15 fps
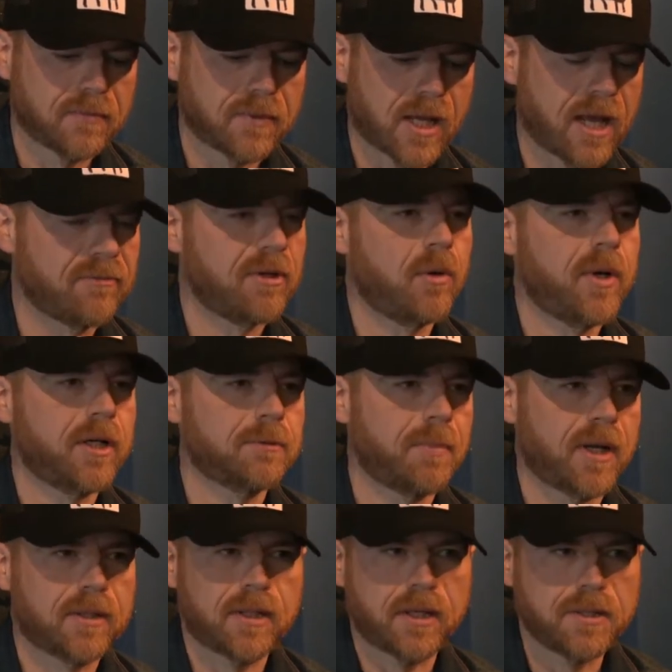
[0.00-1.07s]
have no
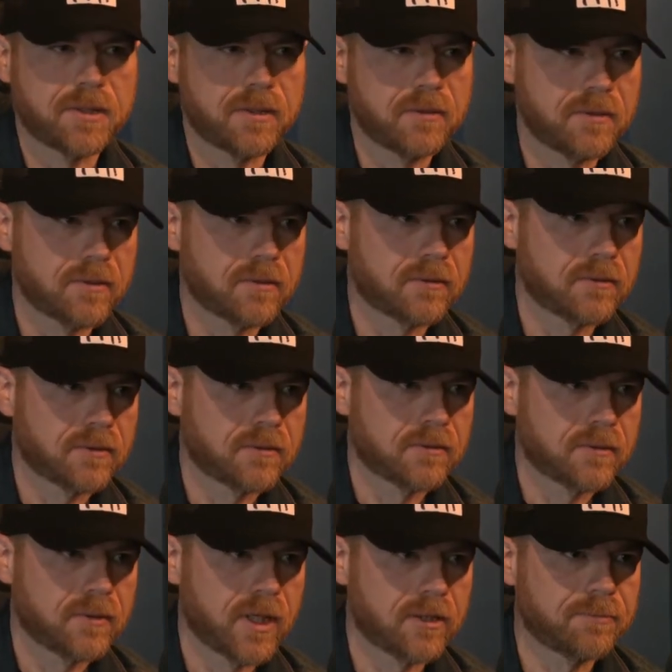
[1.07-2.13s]
expectations.
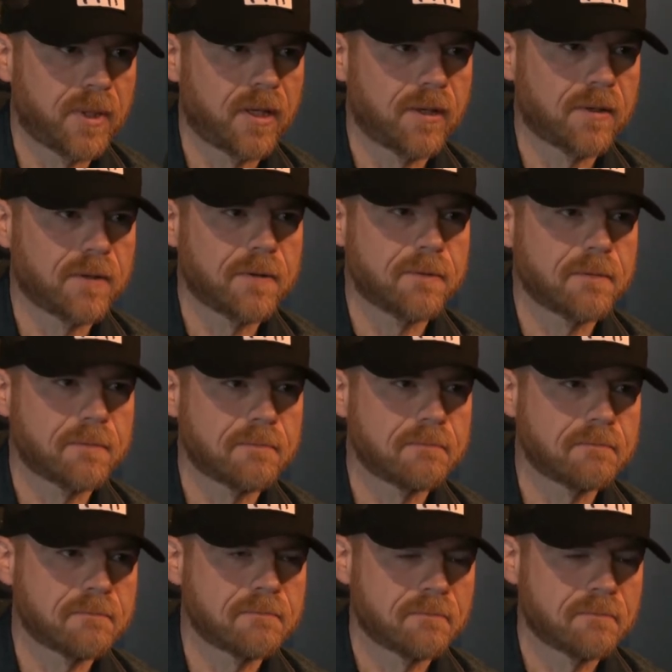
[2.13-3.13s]
That's another big one.